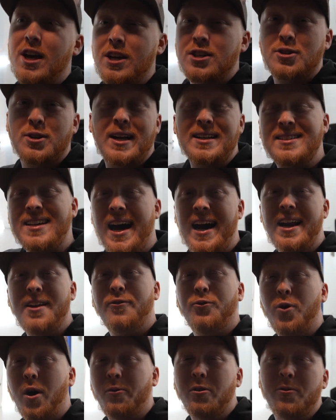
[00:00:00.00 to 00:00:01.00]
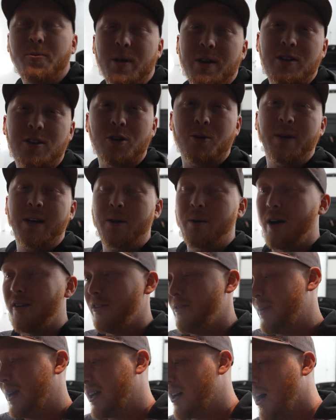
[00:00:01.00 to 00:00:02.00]
So that's kind of what we've been doing while
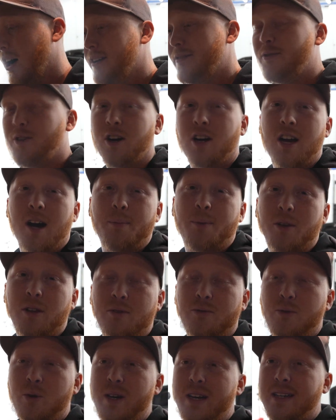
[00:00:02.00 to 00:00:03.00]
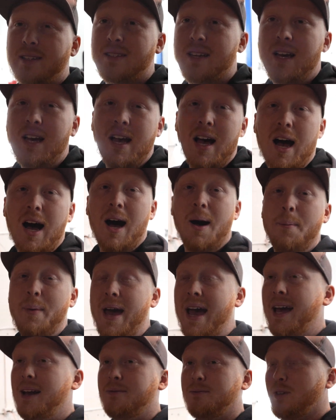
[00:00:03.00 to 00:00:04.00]
we've been gone for a couple of weeks,
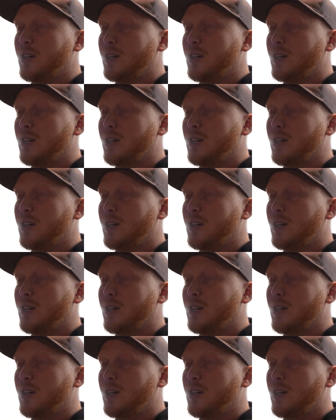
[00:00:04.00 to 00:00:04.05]
and